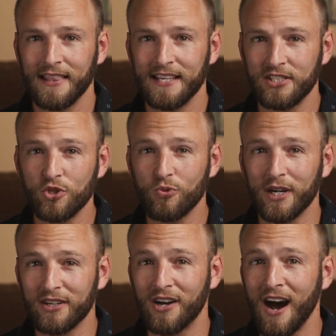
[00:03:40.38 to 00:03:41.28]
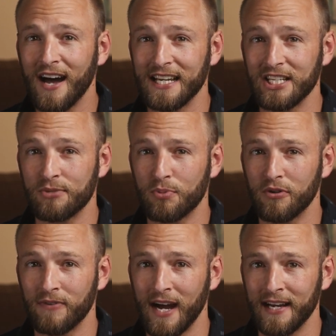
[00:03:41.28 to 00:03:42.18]
This is where God is
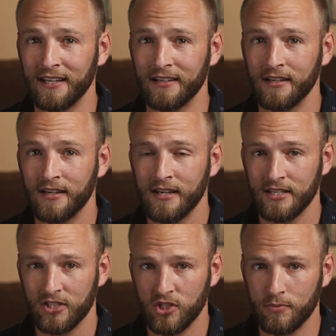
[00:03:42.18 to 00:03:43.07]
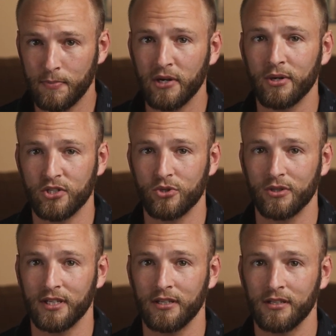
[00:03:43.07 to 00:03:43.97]
providing
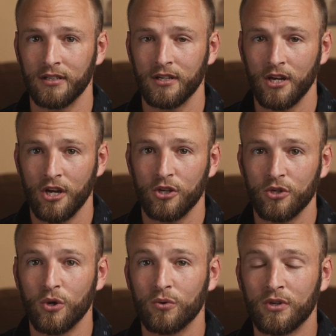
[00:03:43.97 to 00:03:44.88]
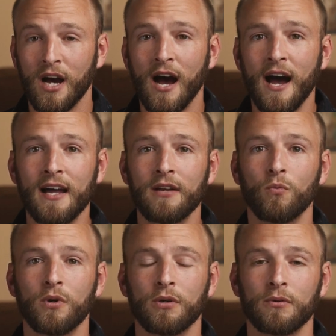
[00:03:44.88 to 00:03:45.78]
spiritually. You know, God
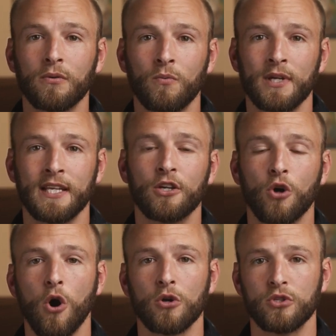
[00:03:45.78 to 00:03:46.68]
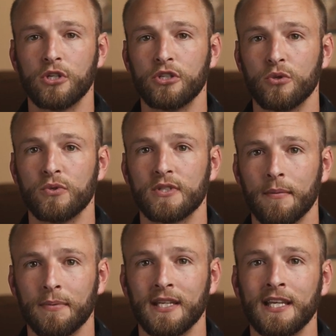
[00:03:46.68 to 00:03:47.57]
will, when he calls you to do
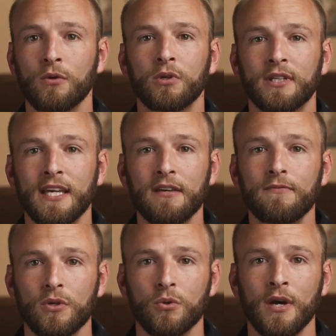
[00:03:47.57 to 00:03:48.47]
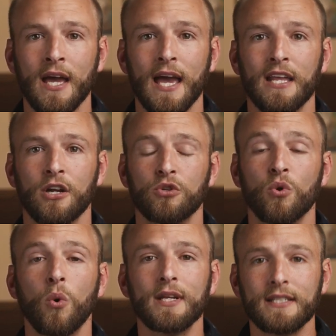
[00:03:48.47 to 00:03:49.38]
something, he will give you an
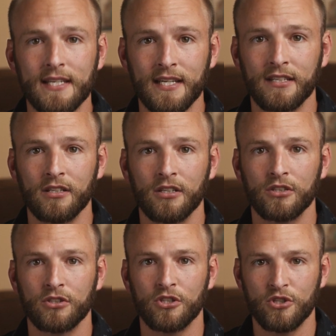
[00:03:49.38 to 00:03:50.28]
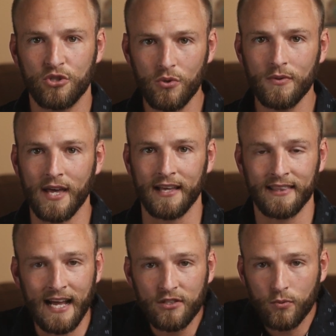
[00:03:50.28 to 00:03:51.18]
anointing to do that.
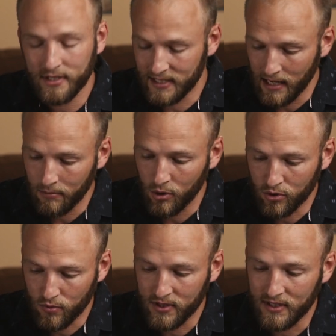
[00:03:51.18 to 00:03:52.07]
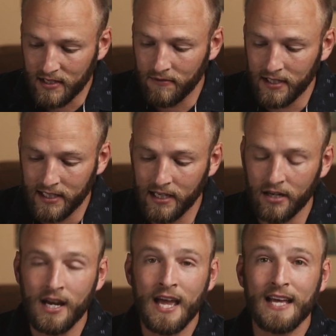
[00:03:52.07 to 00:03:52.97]
That's what Samuel is receiving
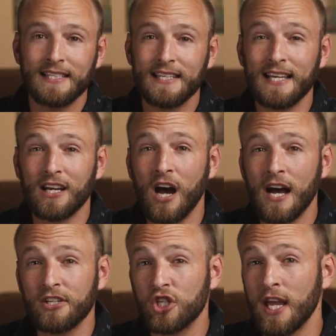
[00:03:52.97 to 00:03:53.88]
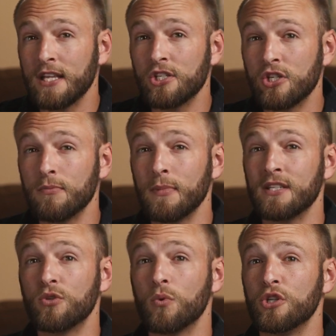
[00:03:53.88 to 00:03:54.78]
here. It says that God changed him
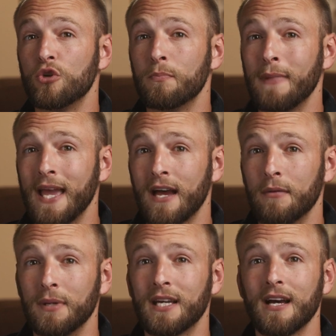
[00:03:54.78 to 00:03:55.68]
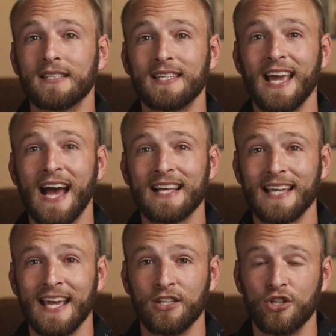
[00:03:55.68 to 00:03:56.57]
into a new man because he has
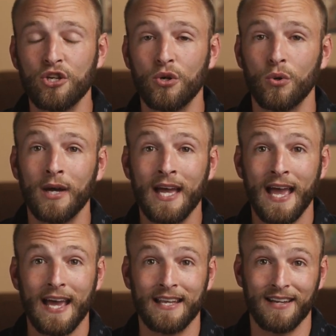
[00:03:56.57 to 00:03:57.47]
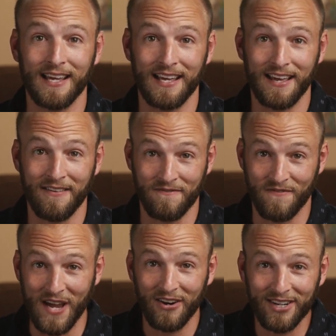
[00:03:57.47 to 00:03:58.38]
a new and
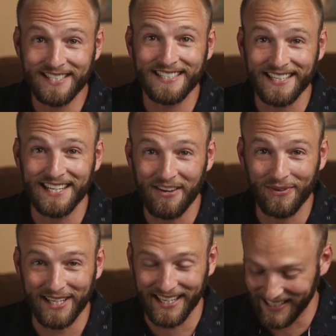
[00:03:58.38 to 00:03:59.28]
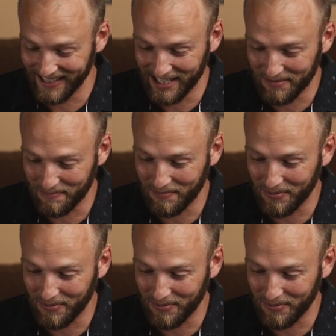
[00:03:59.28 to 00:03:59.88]
very significant in this